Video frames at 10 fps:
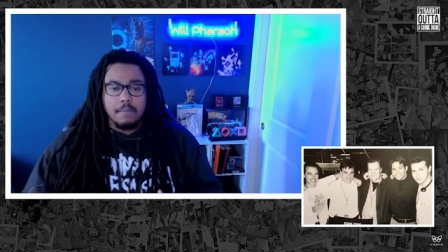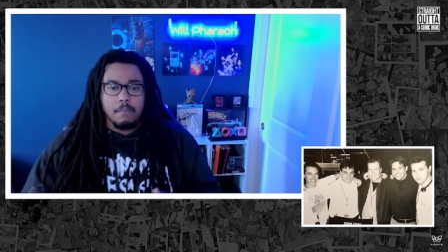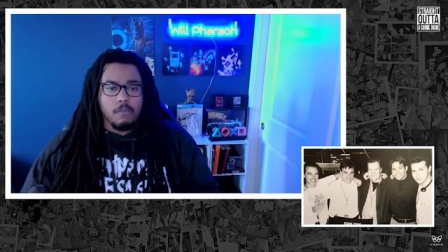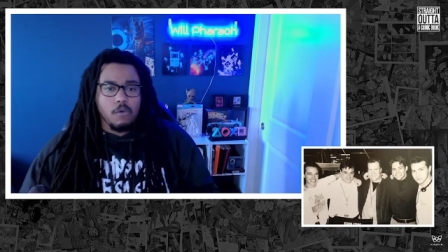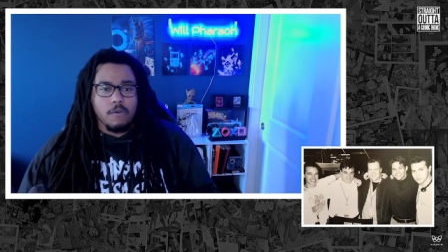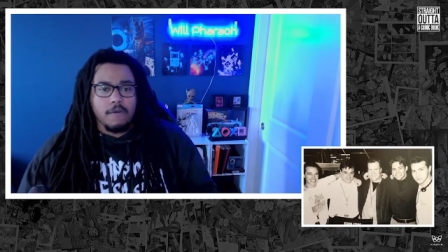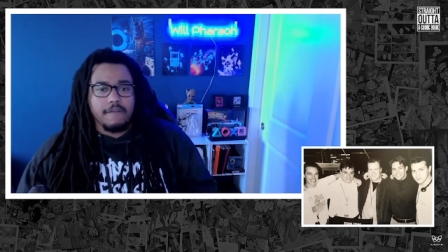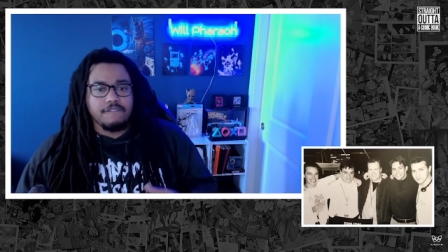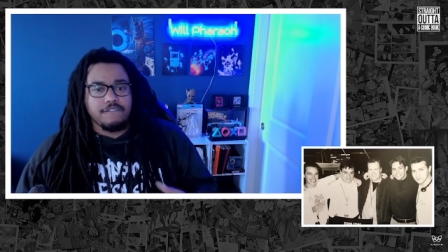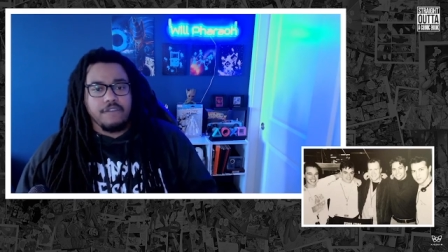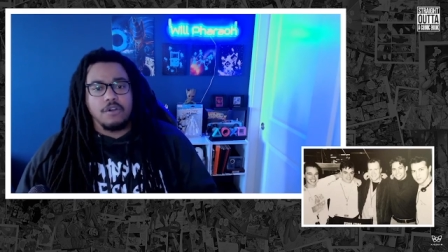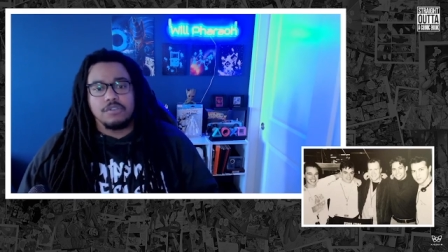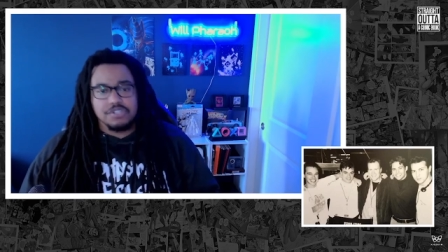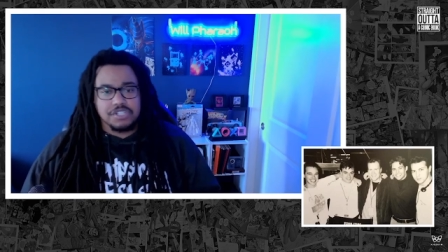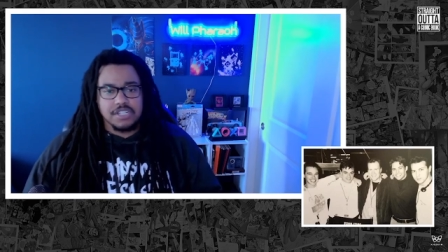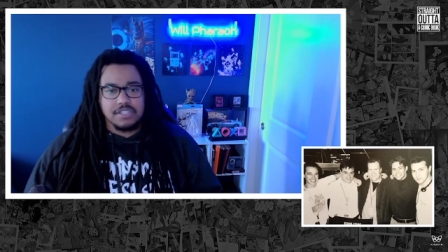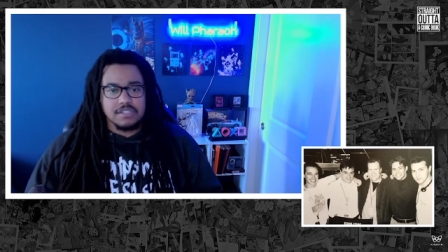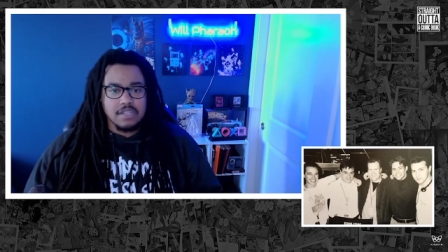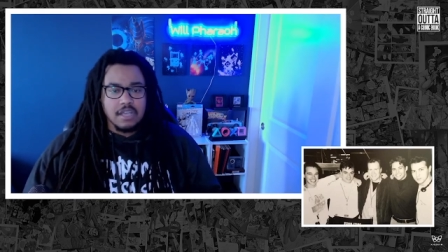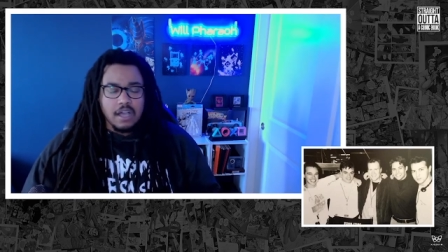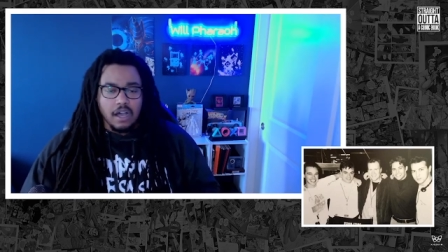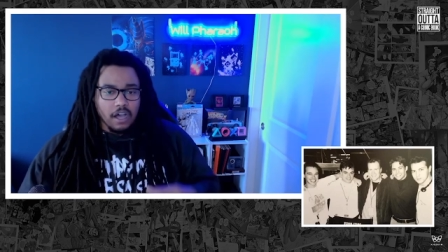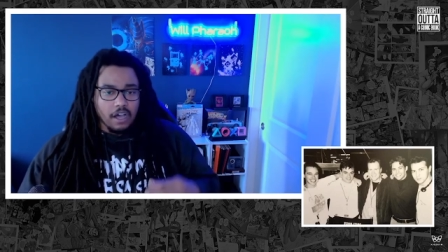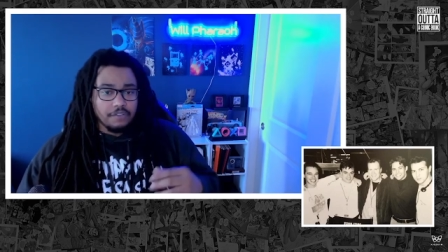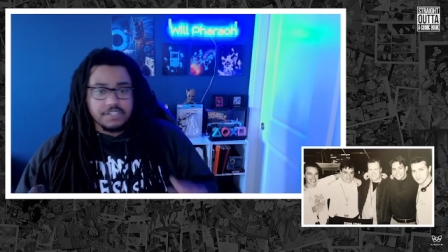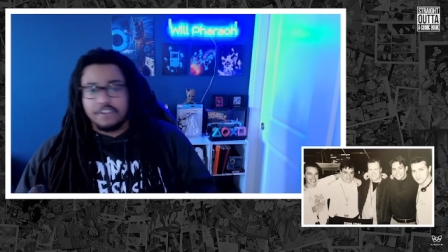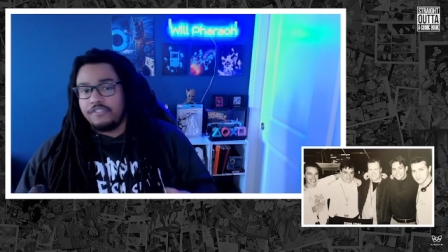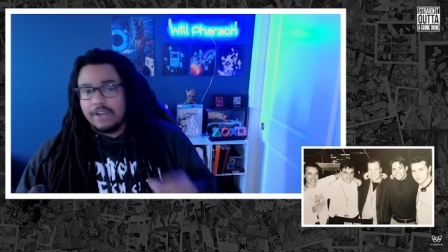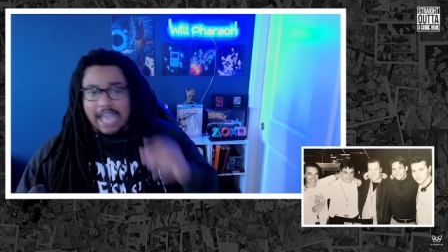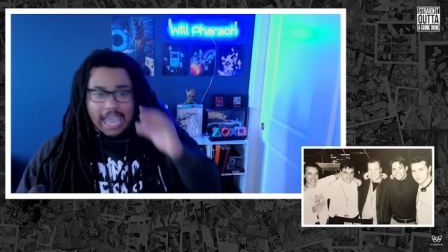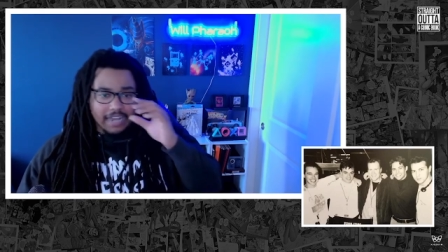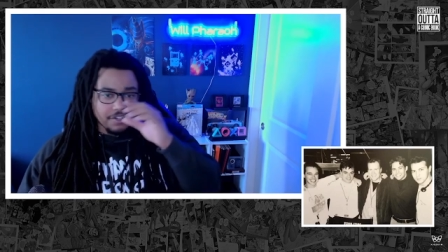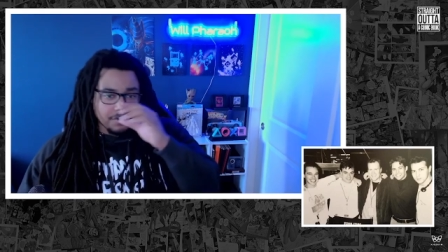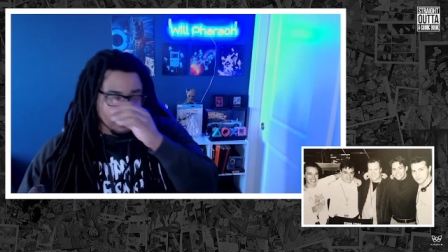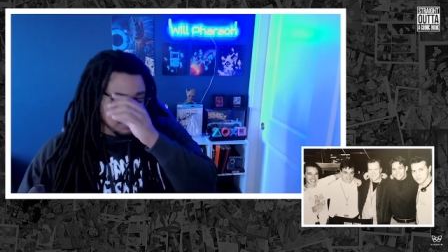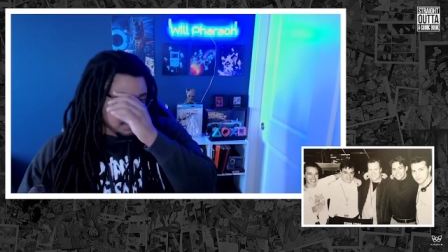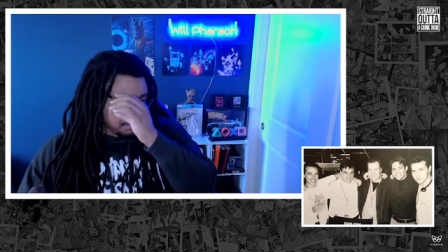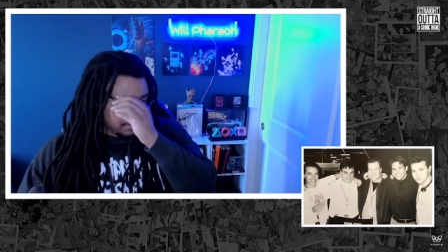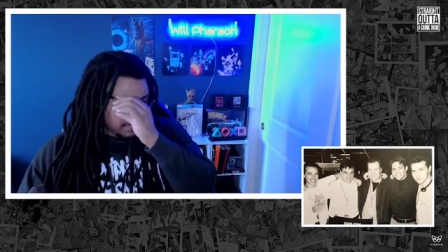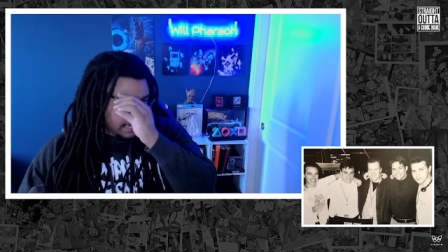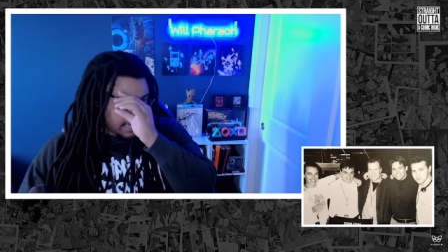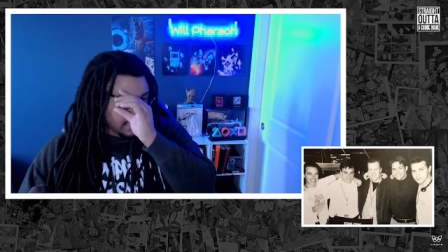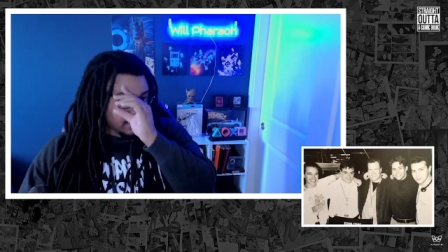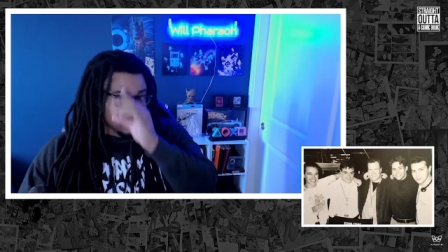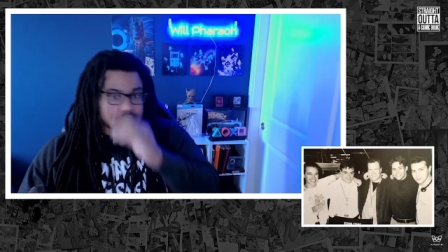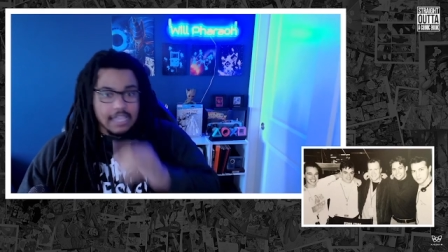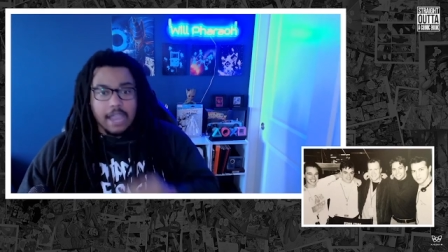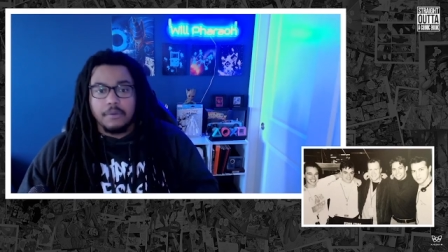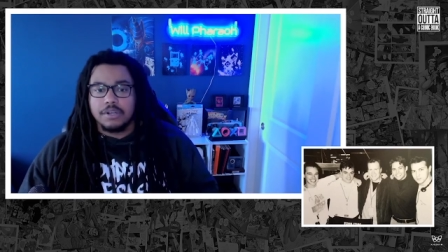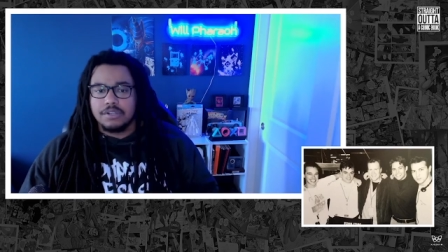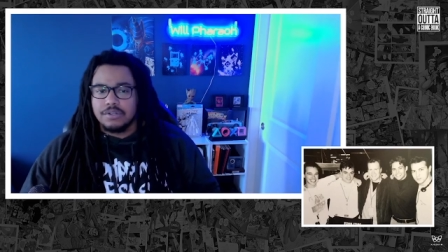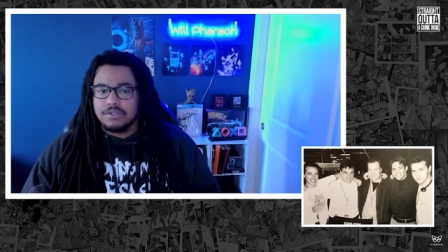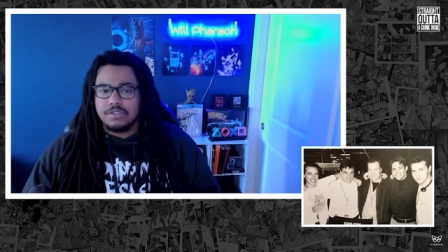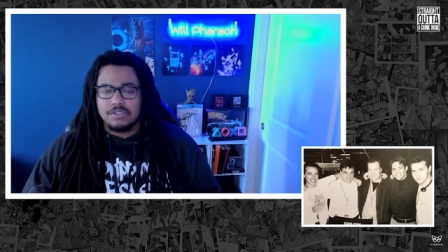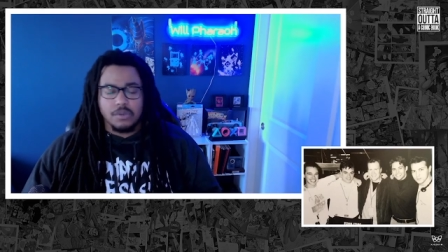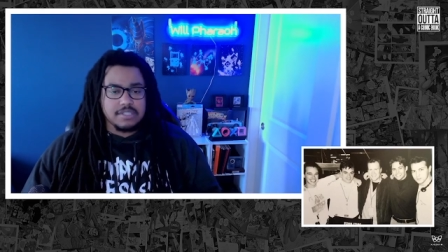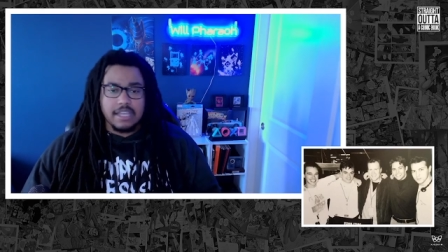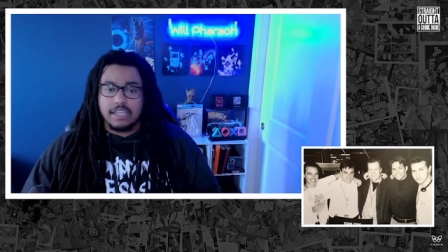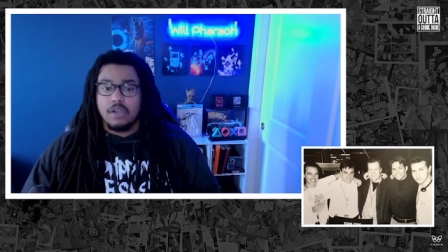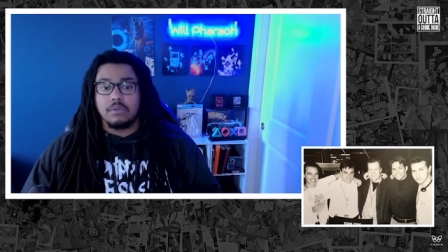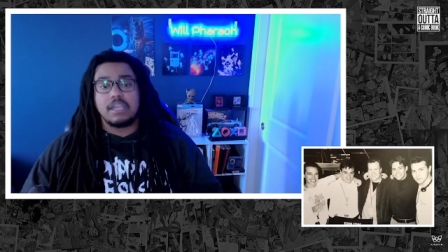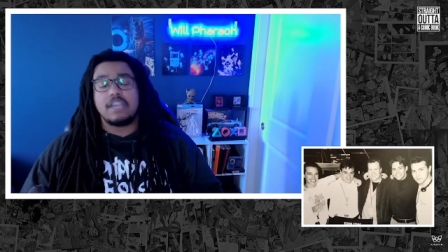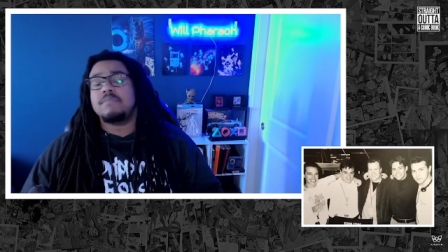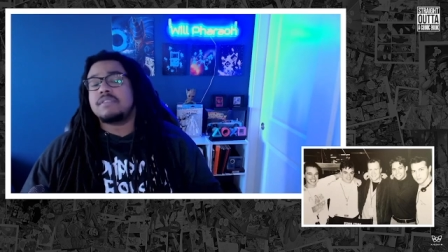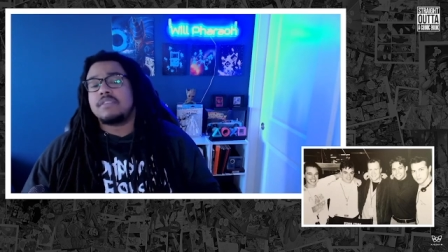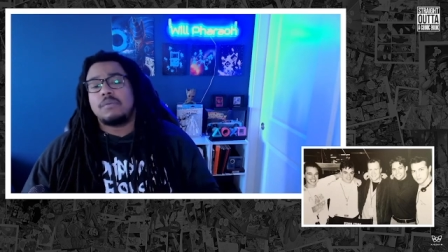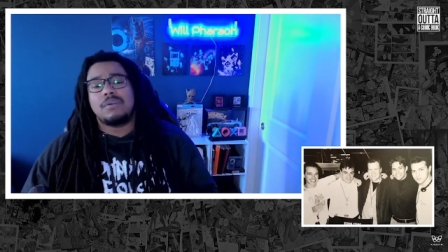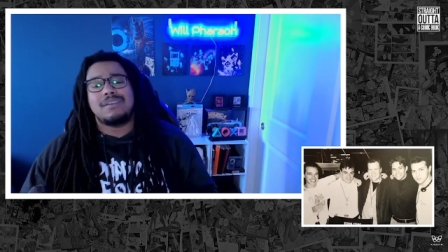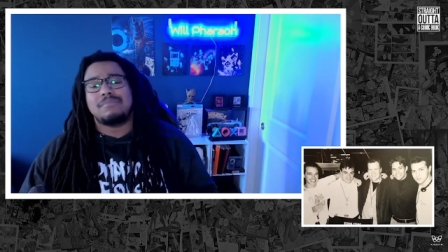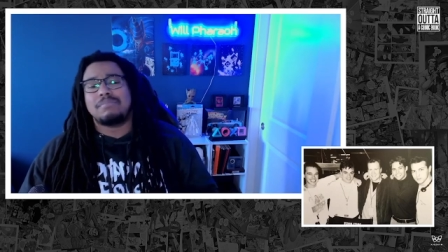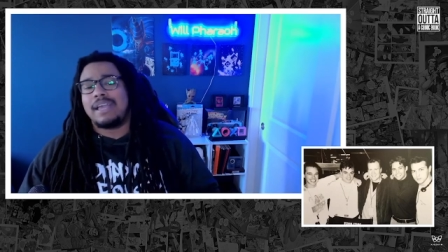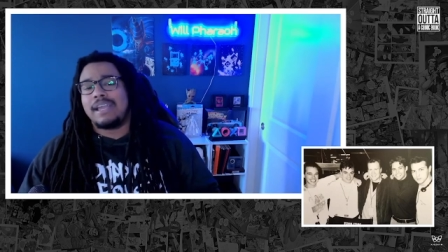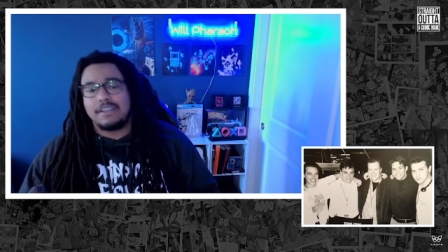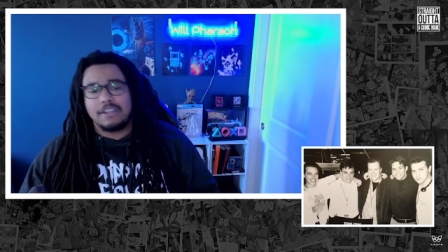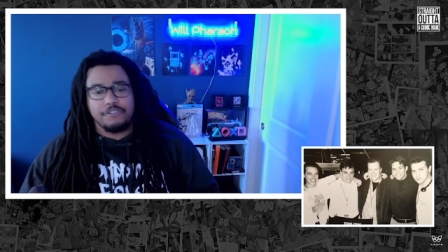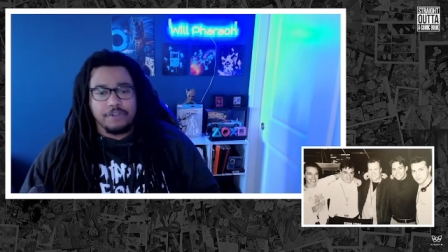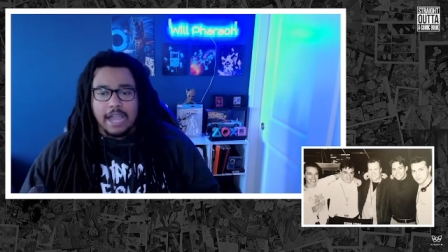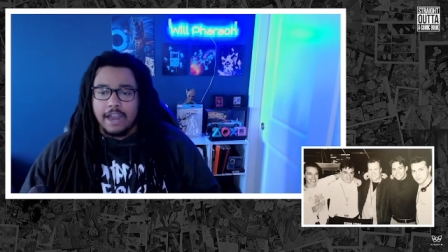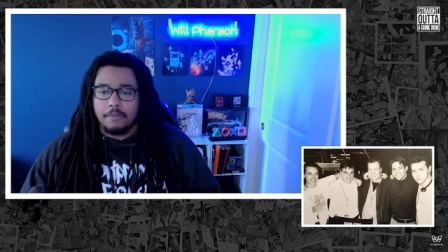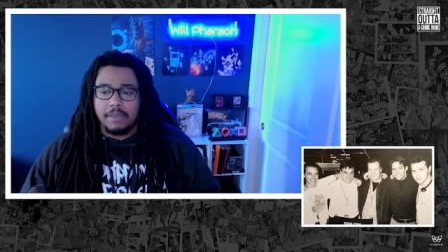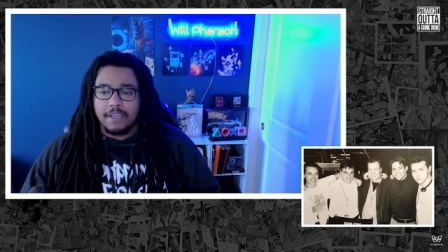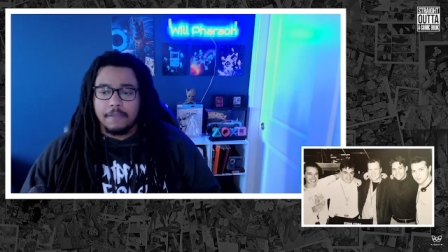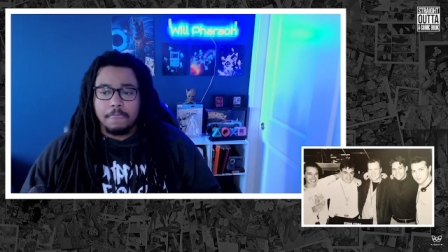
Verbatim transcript: more versions of different actors playing these characters. So it's like, yo, give me someone playing a different Iron Man.